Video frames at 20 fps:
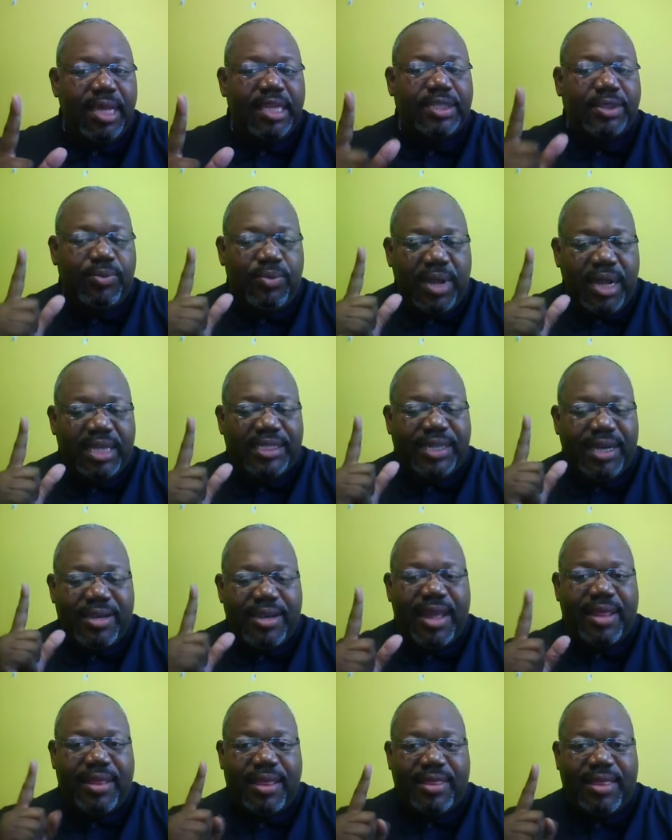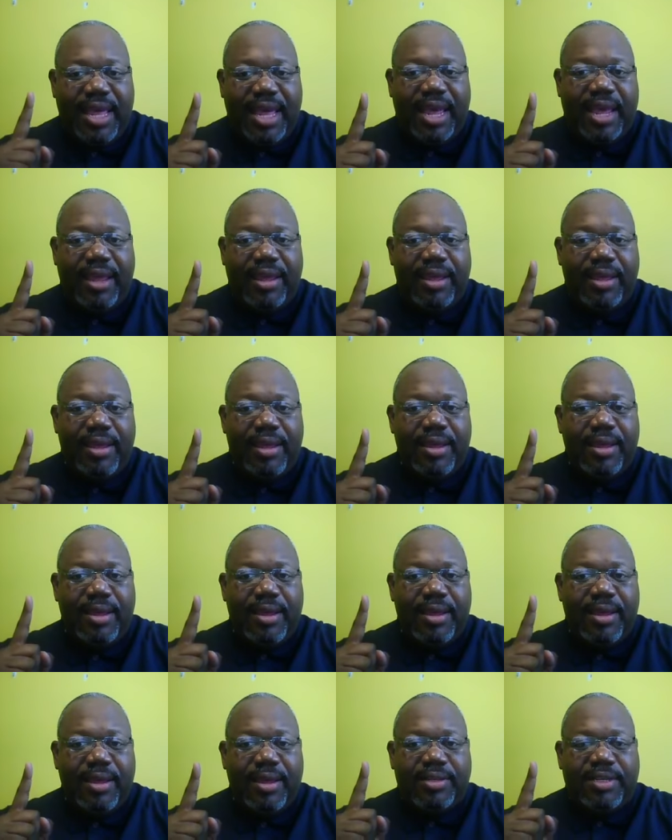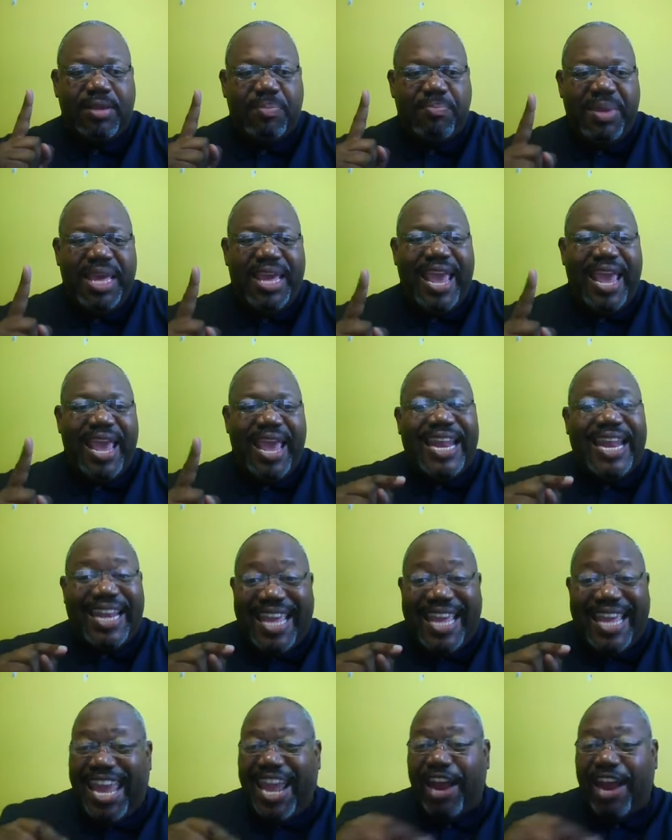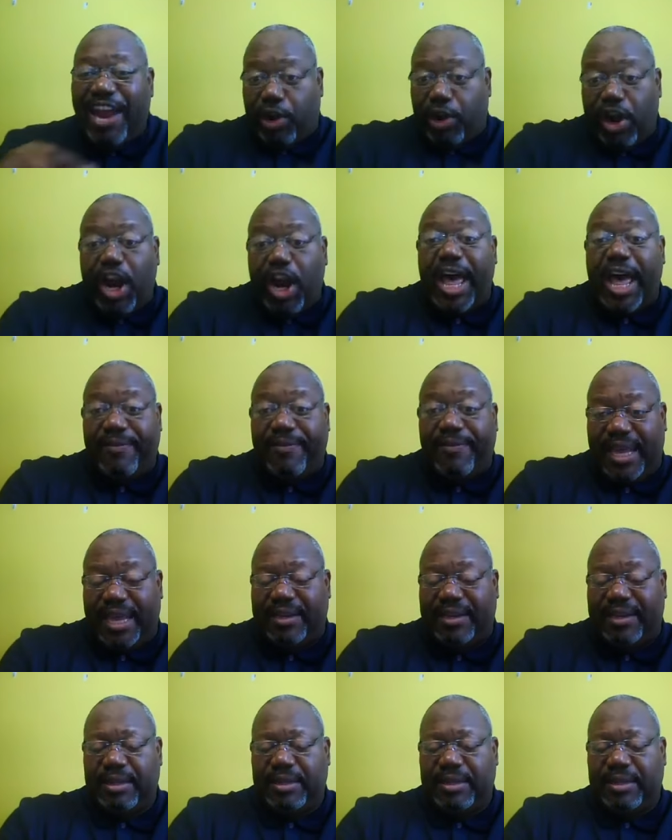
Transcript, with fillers: it's, one, it's another thing to be an adherer of it.